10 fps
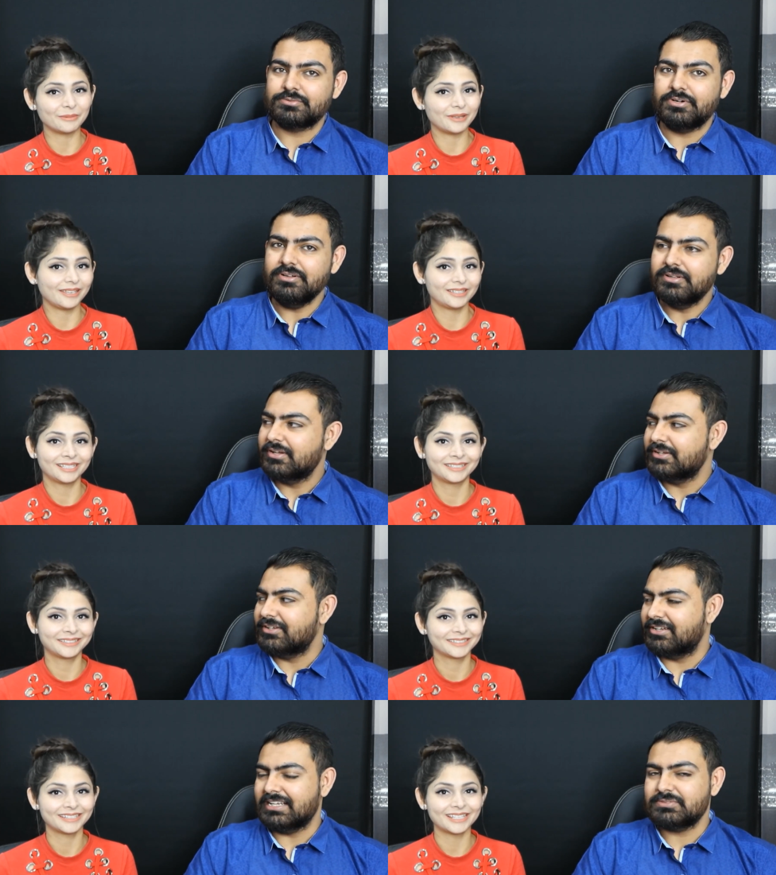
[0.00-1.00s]
Speaker 1: well. You know,
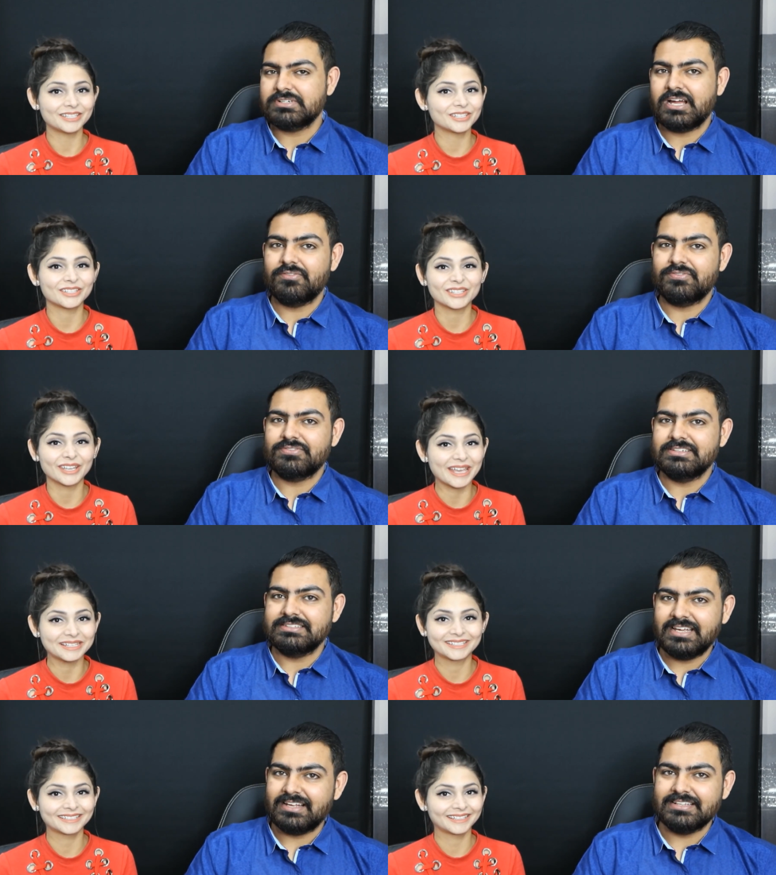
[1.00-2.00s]
that's, that's what kind of a guess.
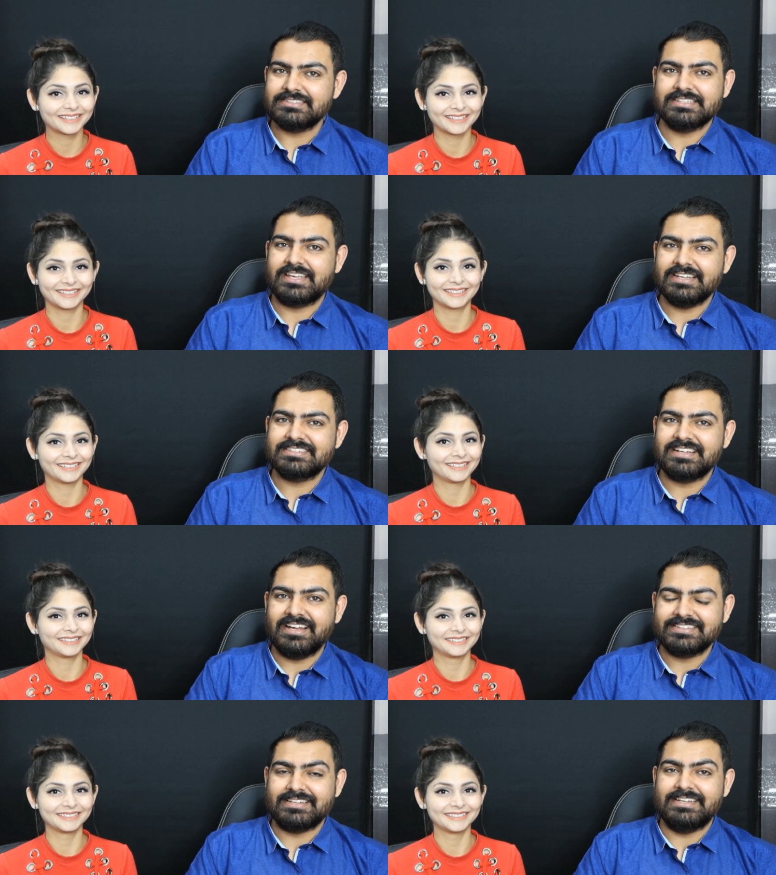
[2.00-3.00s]
yeah, that's just a guess,
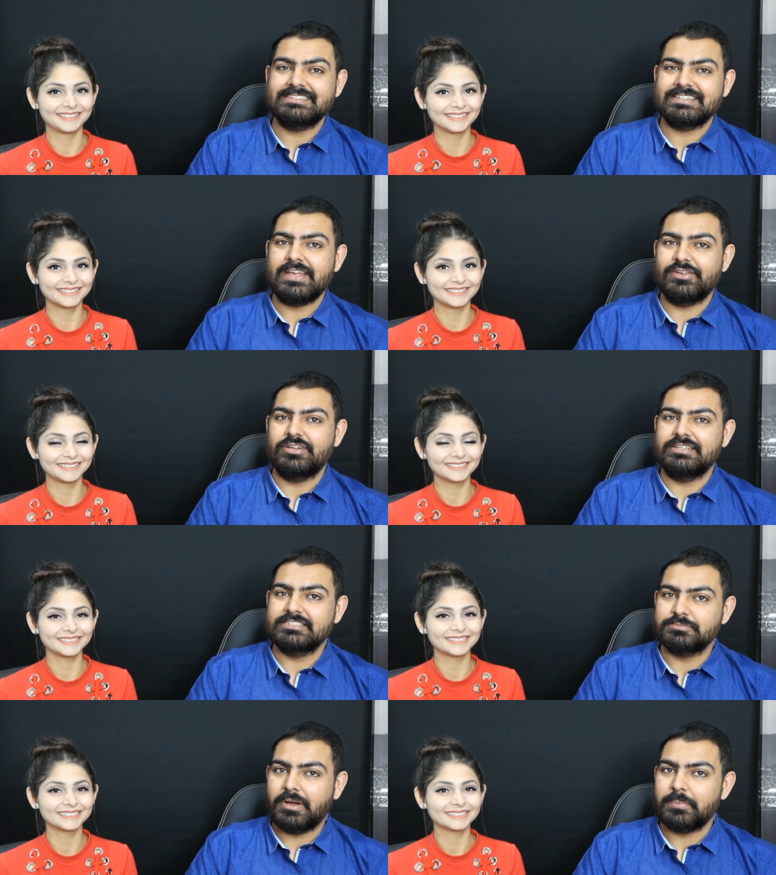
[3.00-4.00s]
guys. Like he's saying, you know, this is
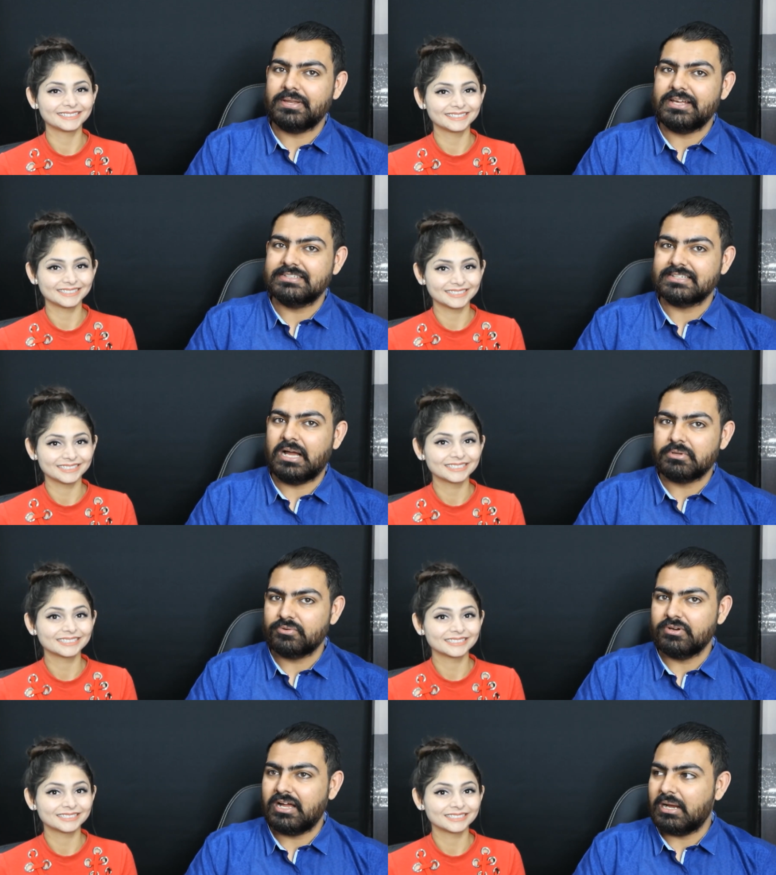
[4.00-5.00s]
my place. I'm the
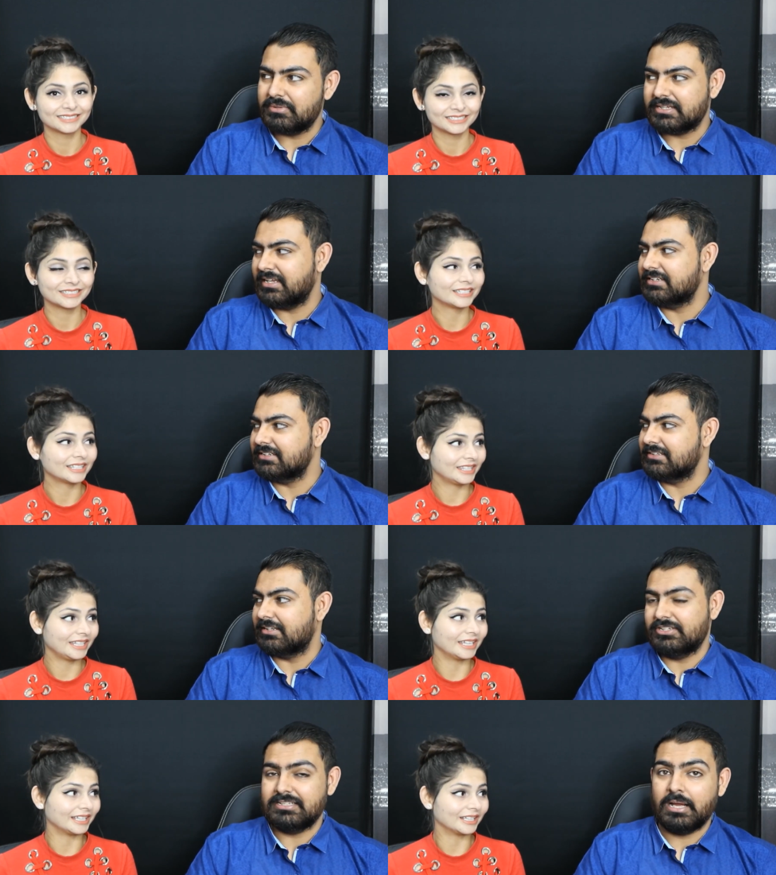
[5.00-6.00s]
ruler. I'm the king. Like
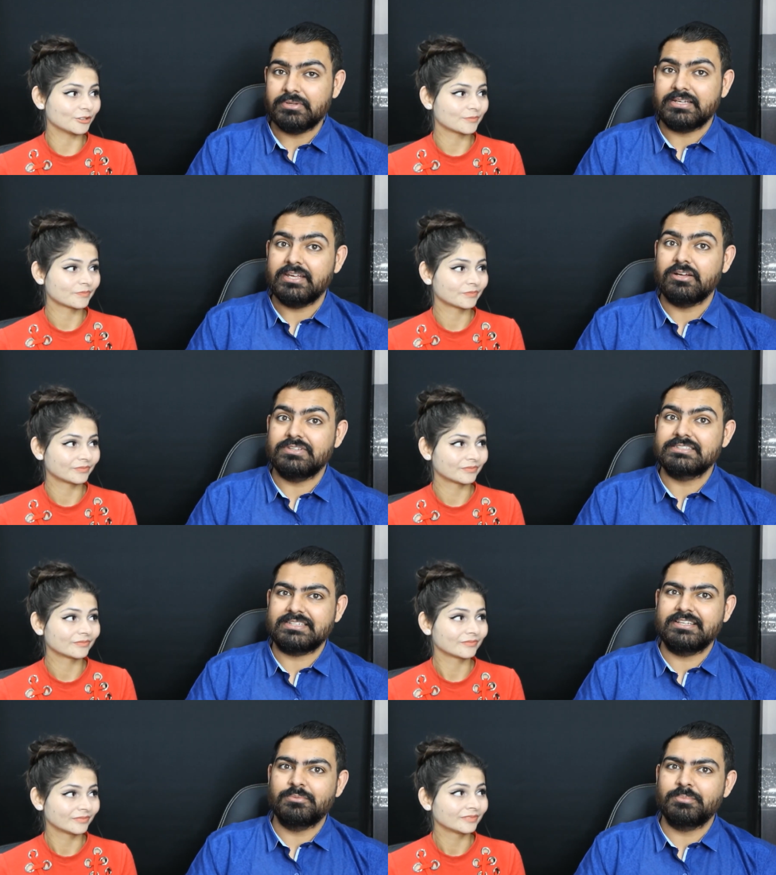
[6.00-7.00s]
yeah. I'm the king of this
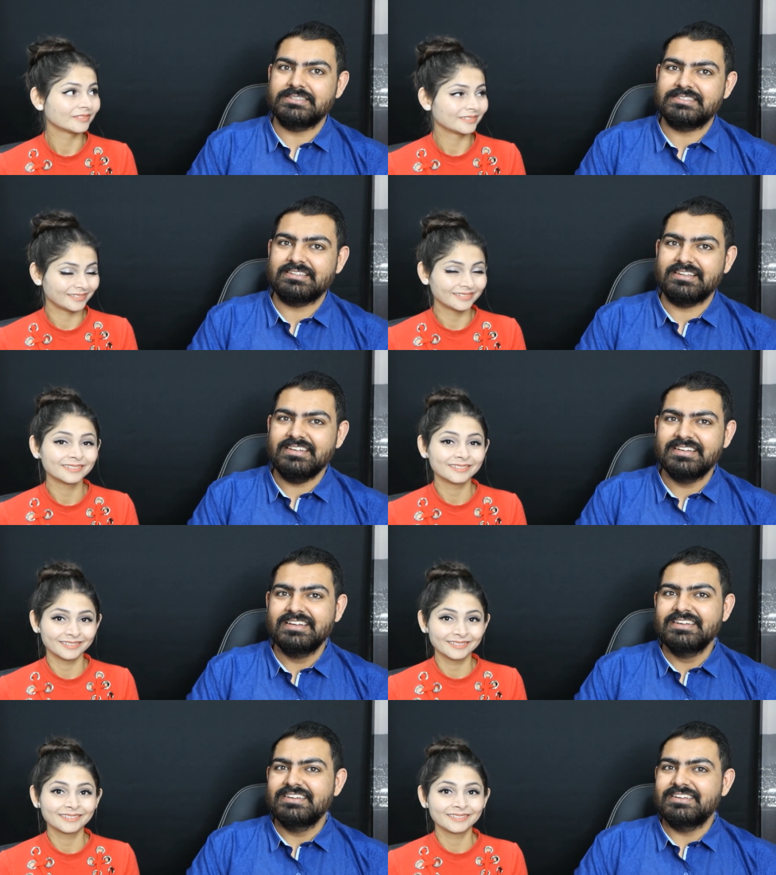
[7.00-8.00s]
kingdom, basically.
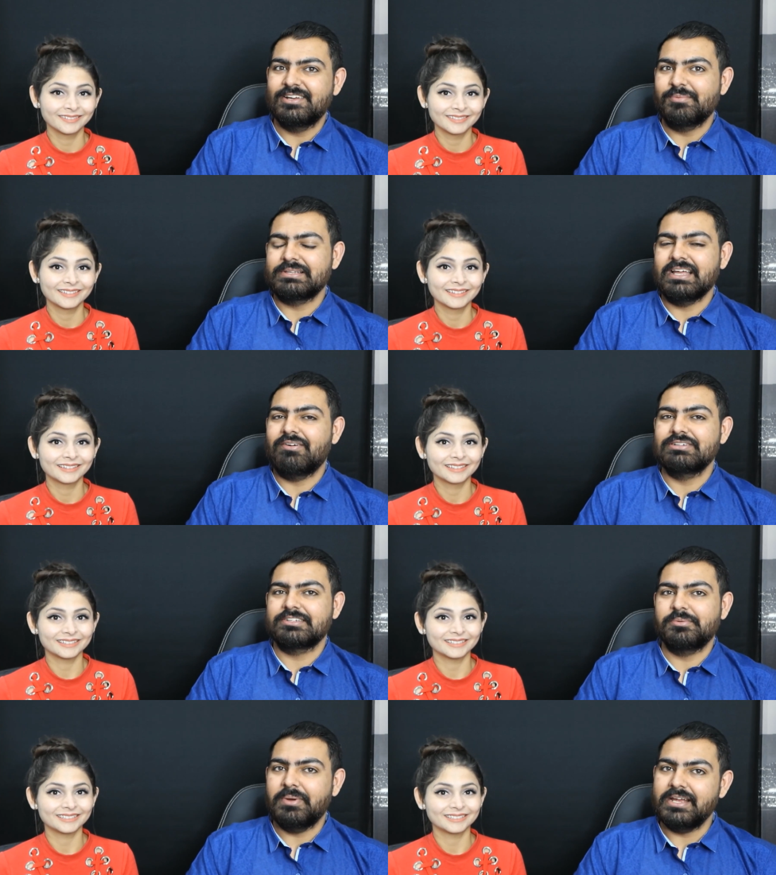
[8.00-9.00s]
You know, but that was an
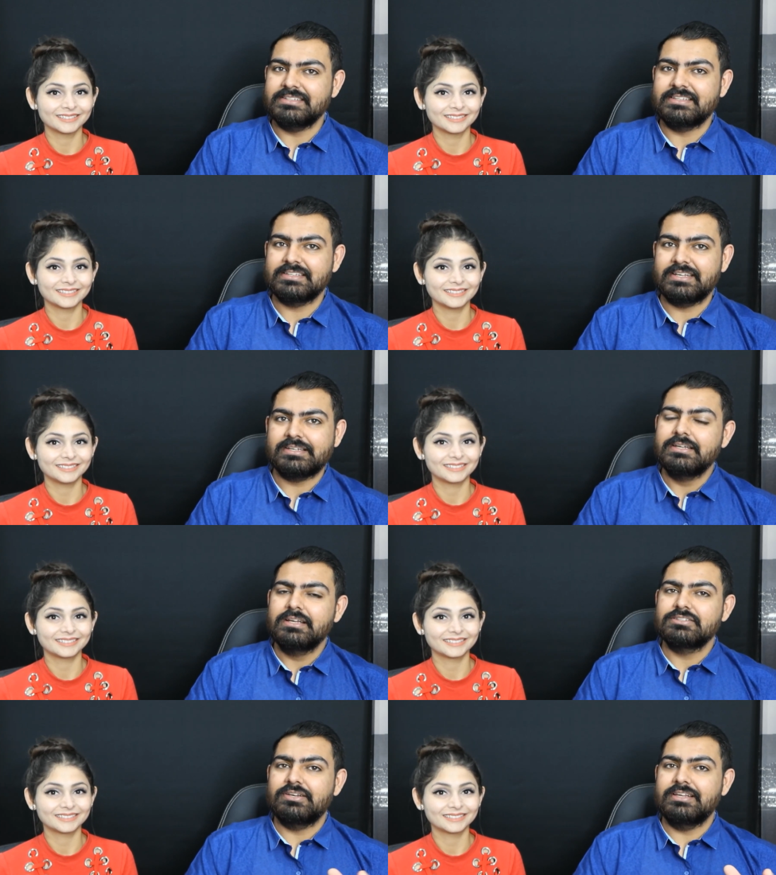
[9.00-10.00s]
amazing thing.
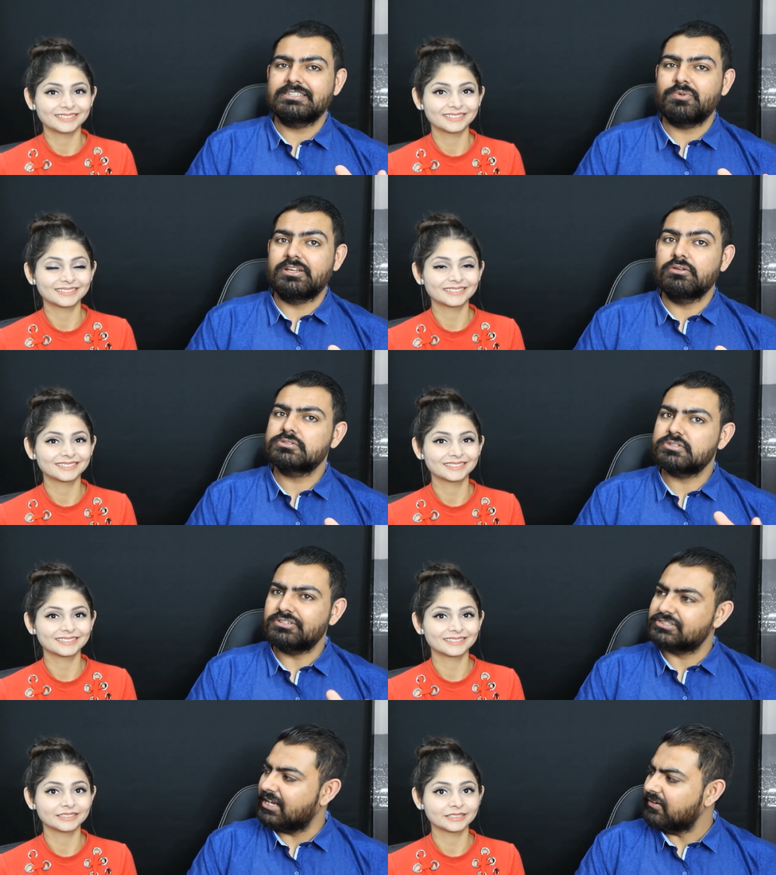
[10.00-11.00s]
And this one, he looks so
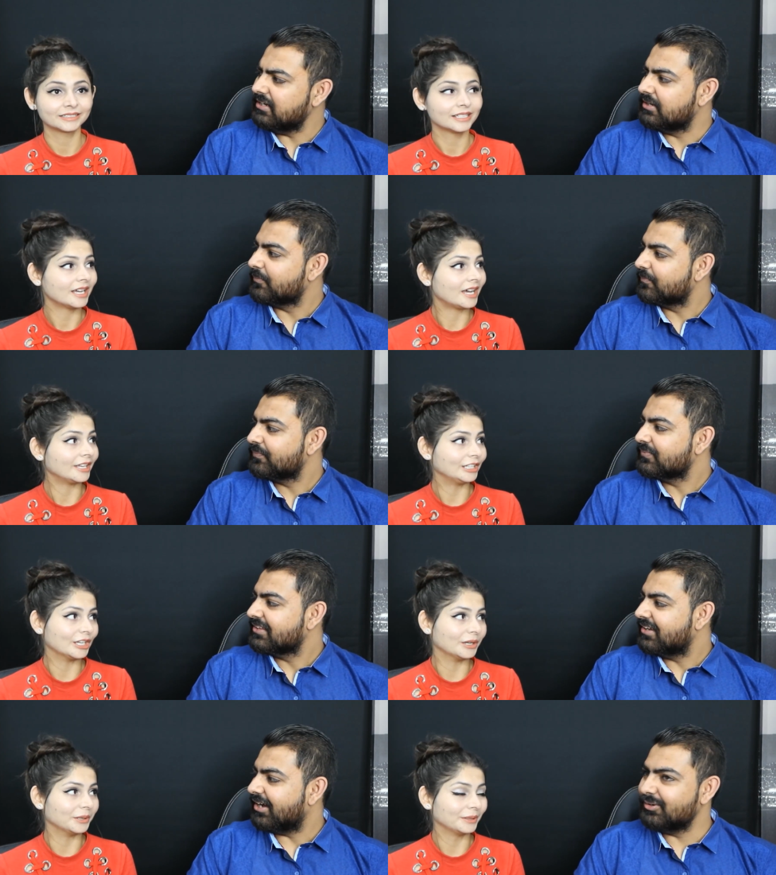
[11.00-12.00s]
scary. I
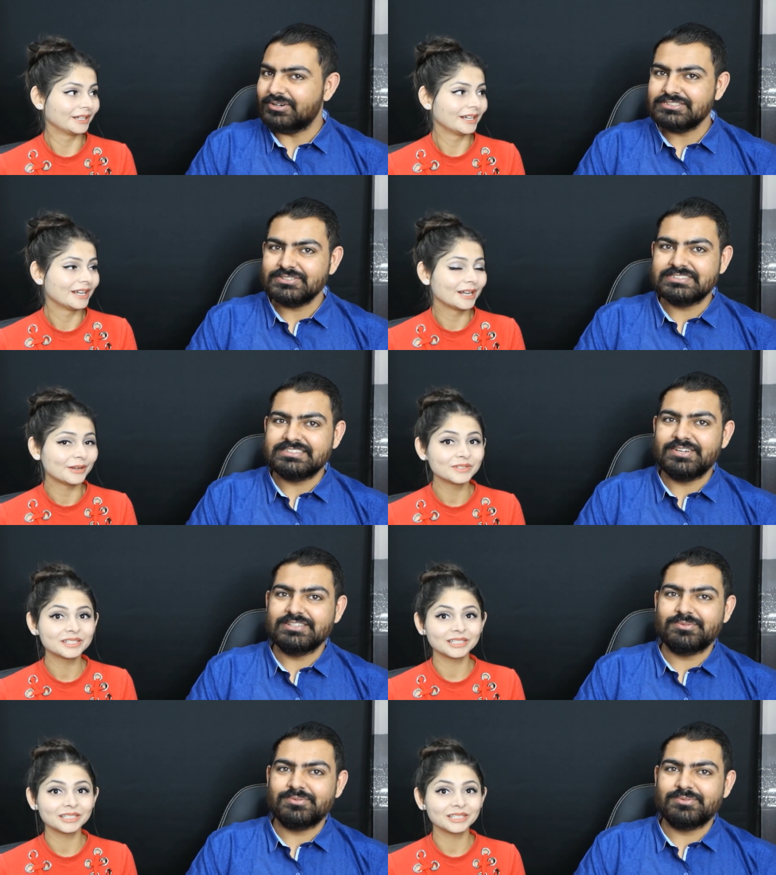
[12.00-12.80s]
know. All the audience, you know, it's the way